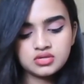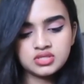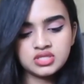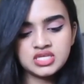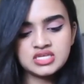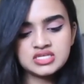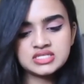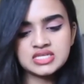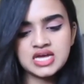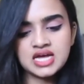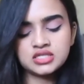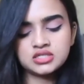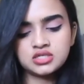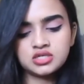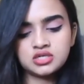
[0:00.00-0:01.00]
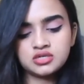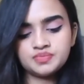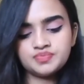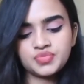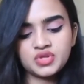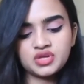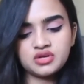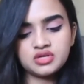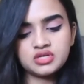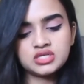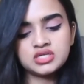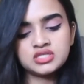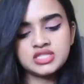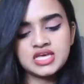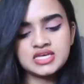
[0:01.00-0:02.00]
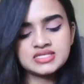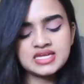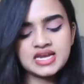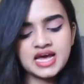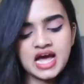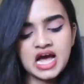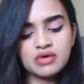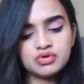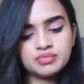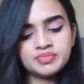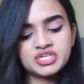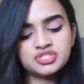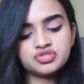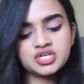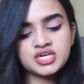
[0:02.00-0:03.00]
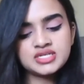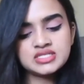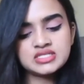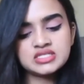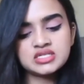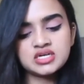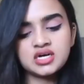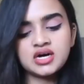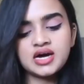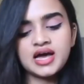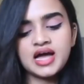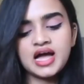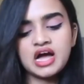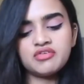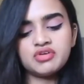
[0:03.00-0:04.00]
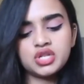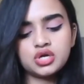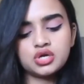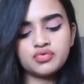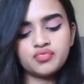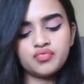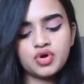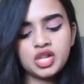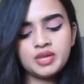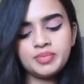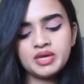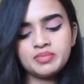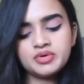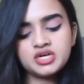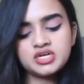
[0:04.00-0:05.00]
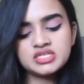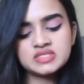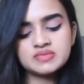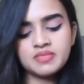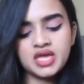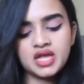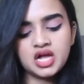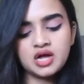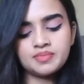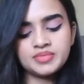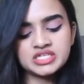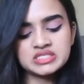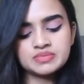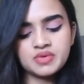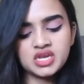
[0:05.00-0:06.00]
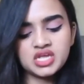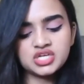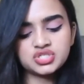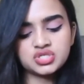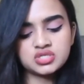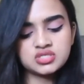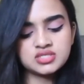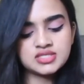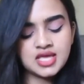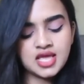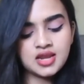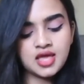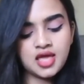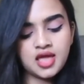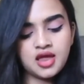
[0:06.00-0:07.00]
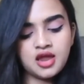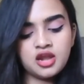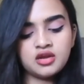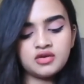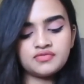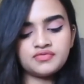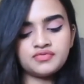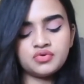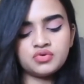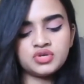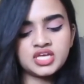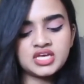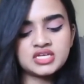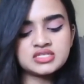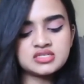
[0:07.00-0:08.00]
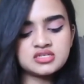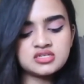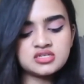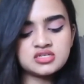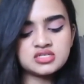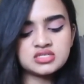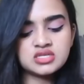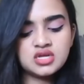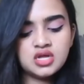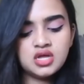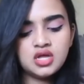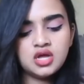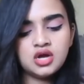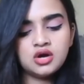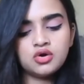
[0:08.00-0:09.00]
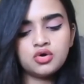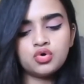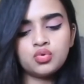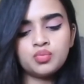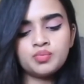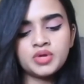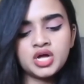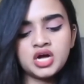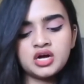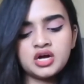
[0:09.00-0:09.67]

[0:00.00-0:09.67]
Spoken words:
these are the things that I have on Pinterest. I have a lot of wallpapers, makeup, inspiration, skincare, phone cases, home,